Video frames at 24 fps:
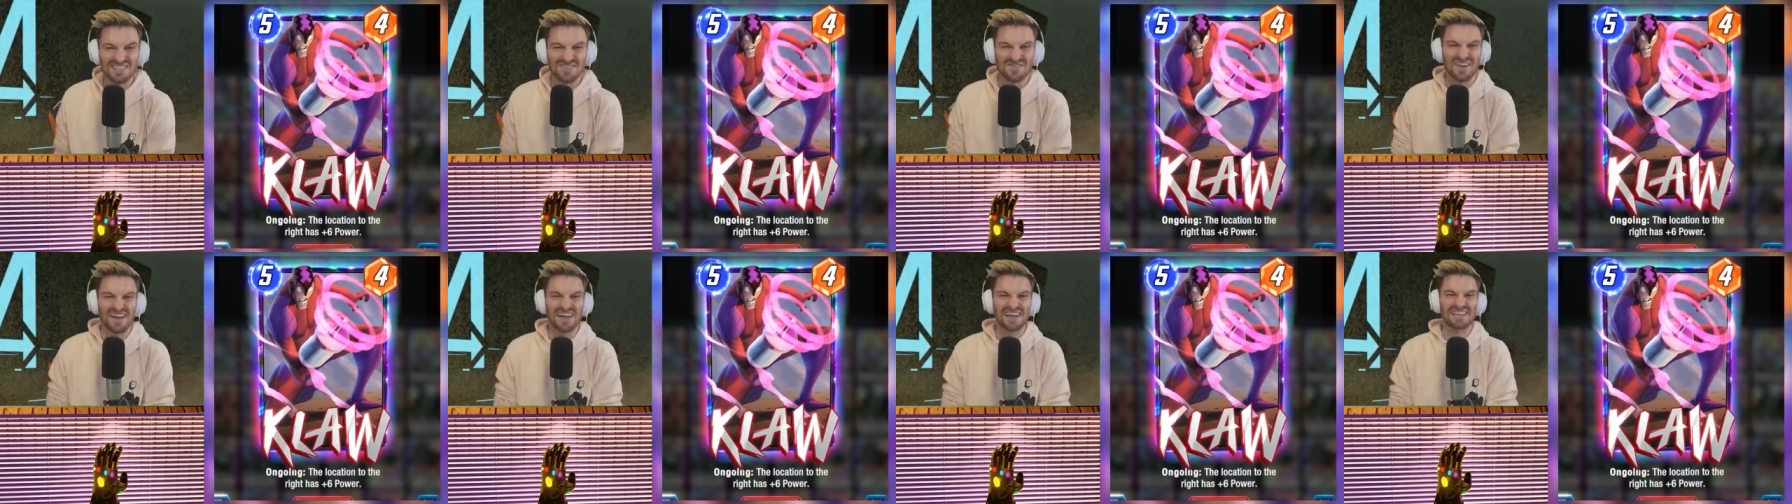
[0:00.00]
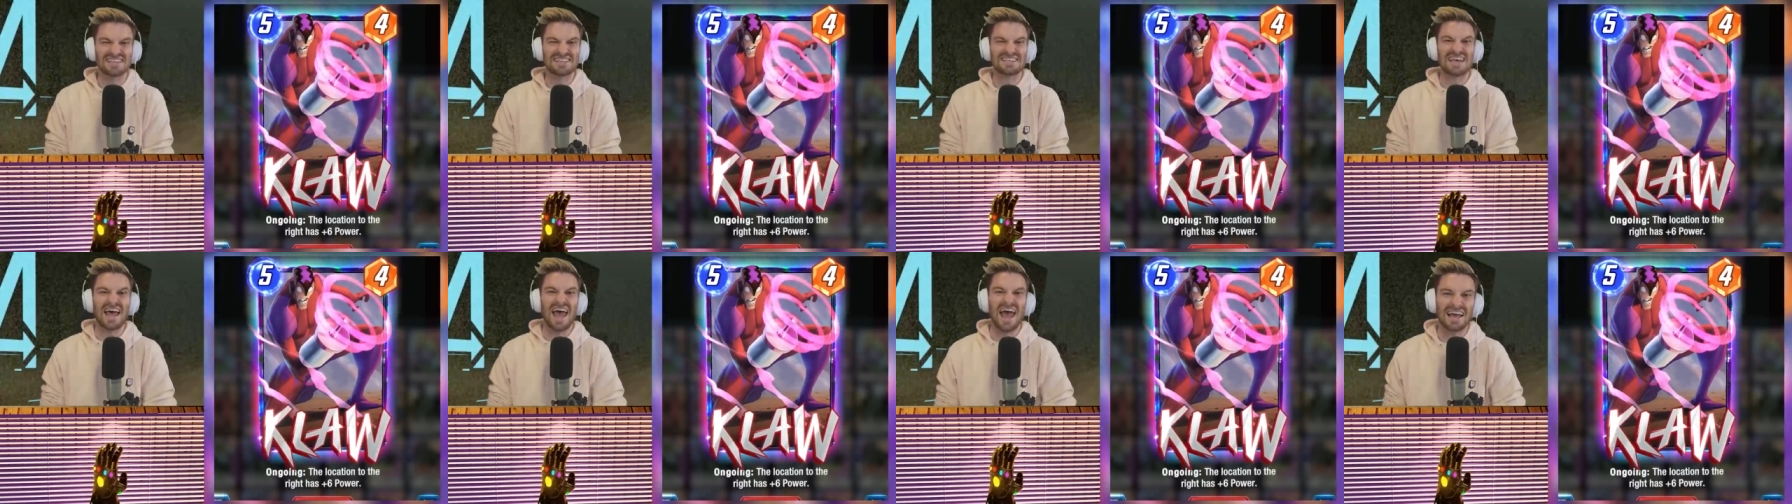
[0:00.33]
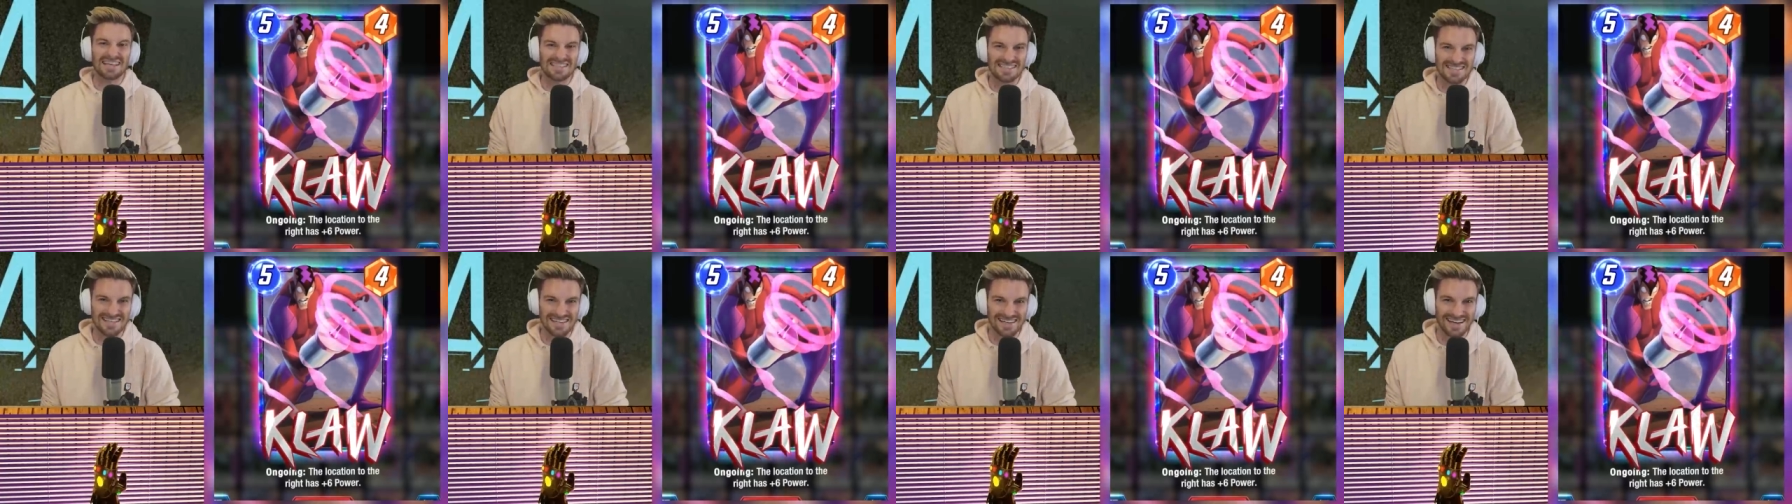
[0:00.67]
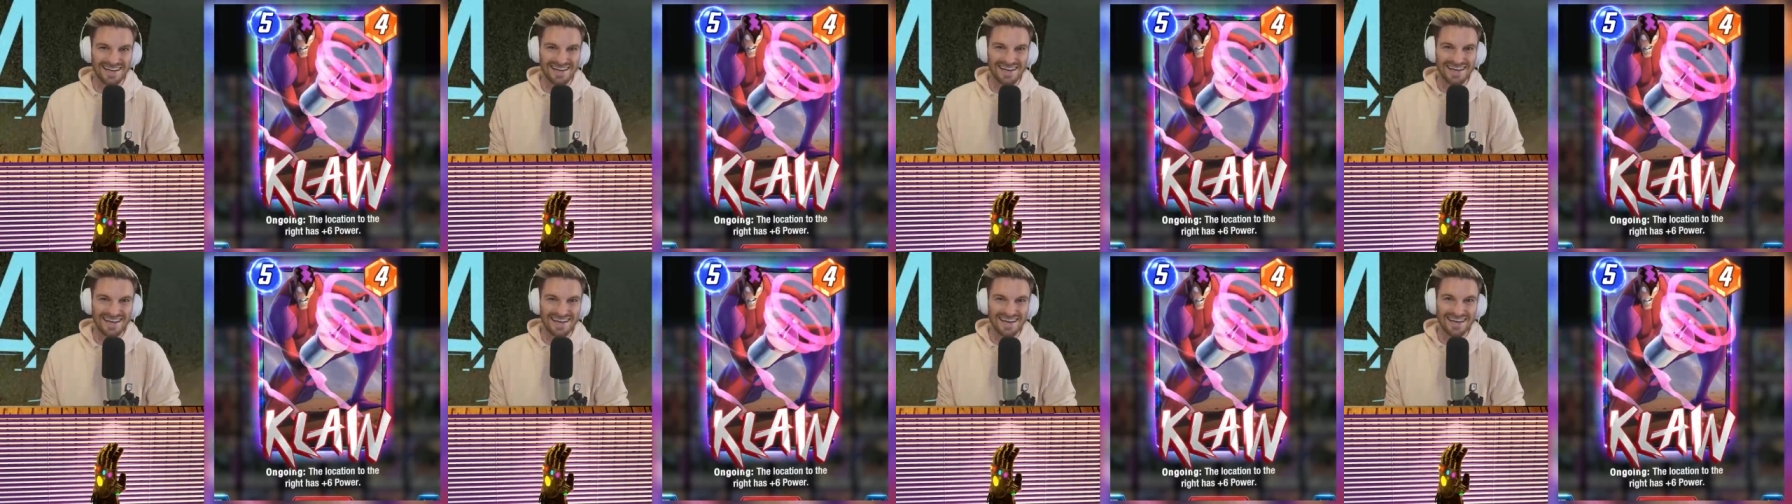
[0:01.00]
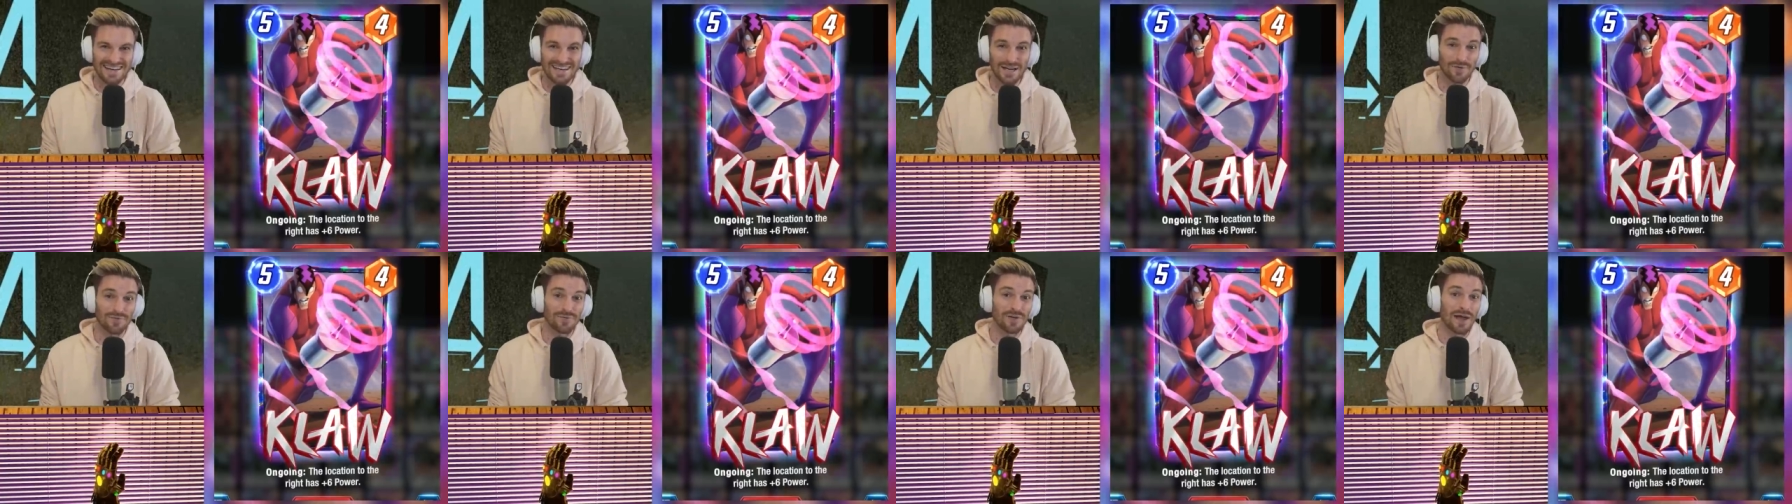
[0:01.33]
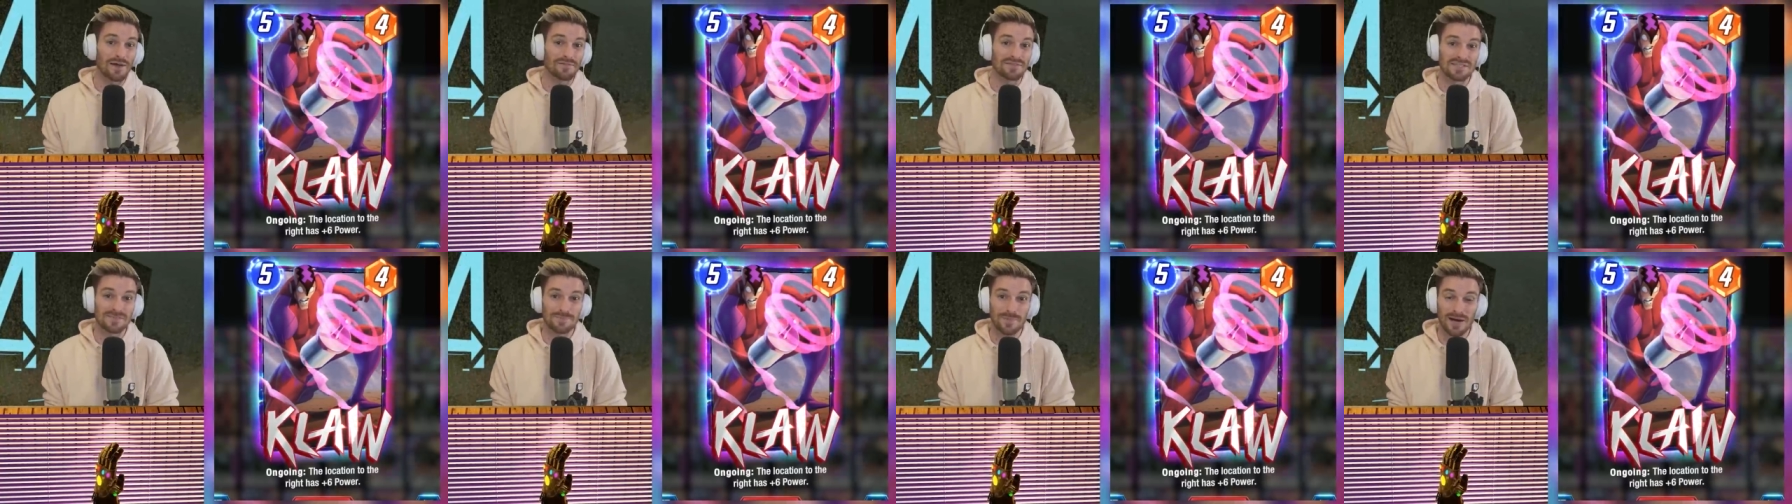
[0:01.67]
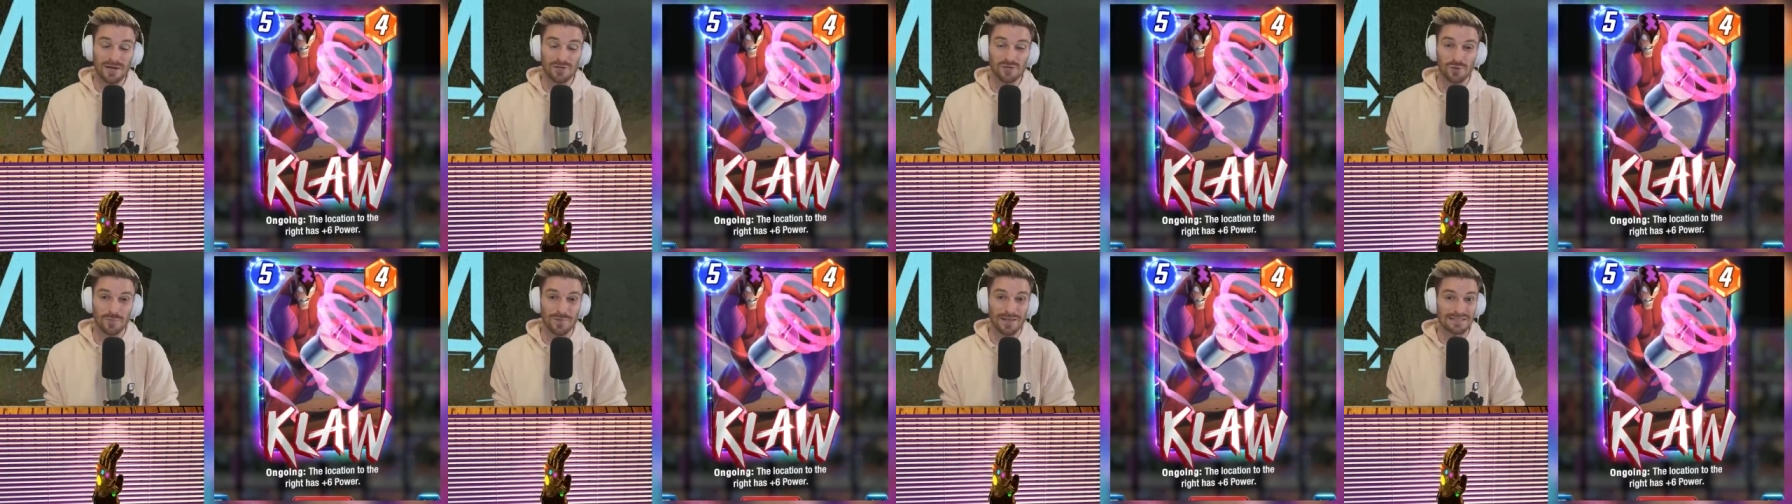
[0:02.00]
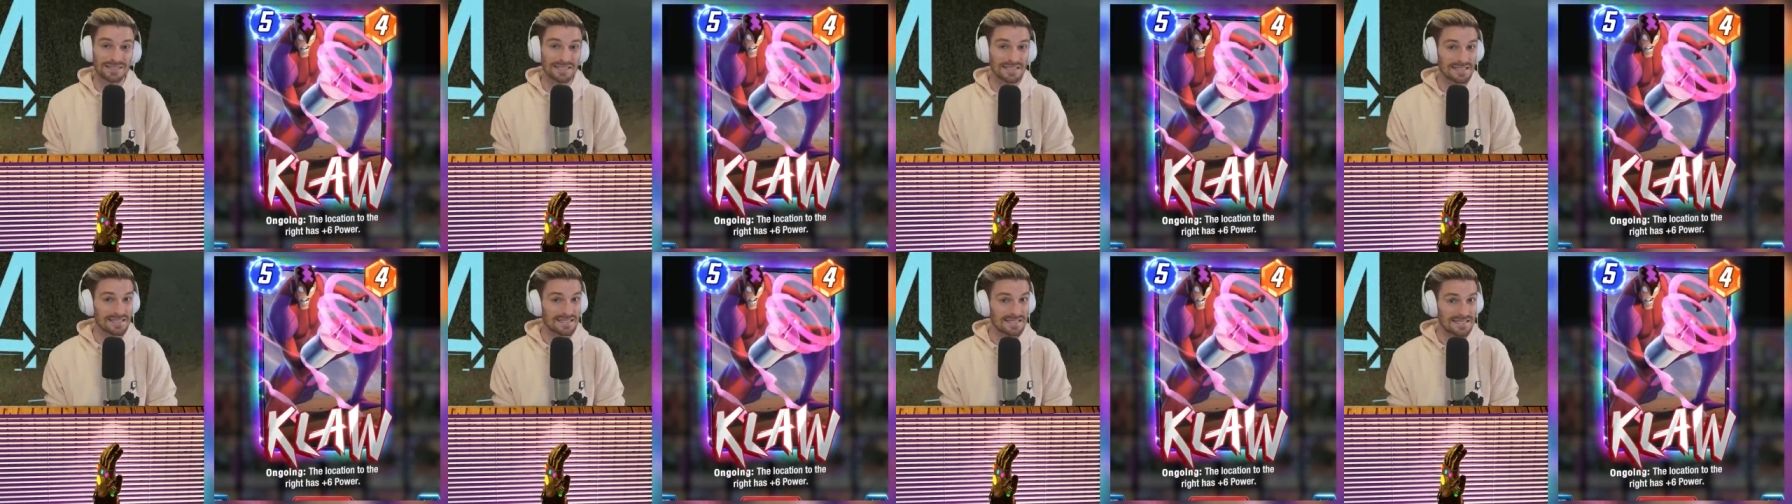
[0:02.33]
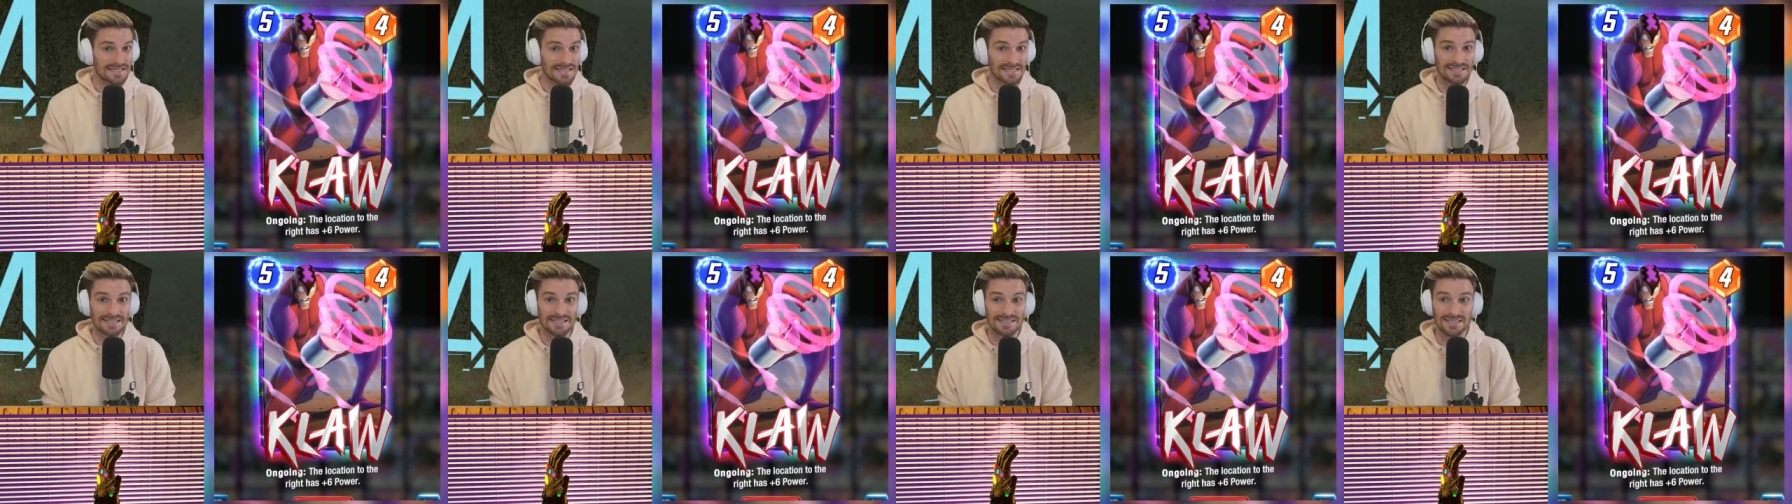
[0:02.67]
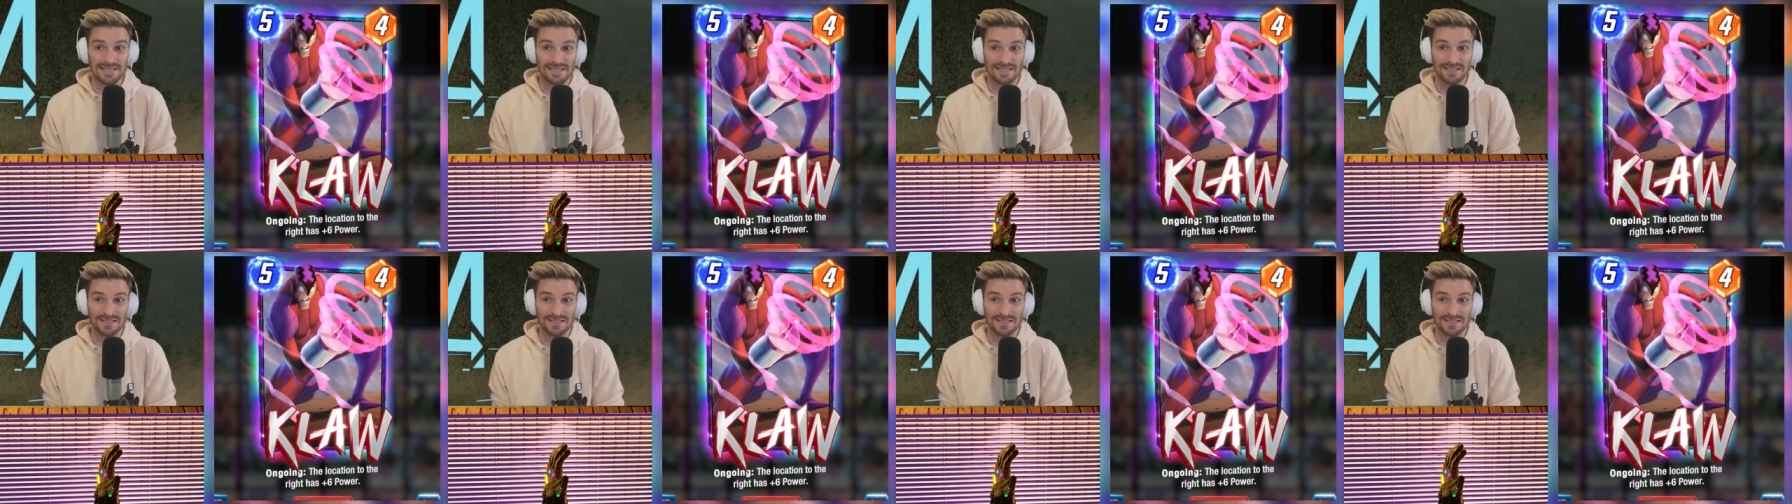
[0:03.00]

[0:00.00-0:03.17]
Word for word: fantastic. Now, if you have Spectrum, that's a 6-6,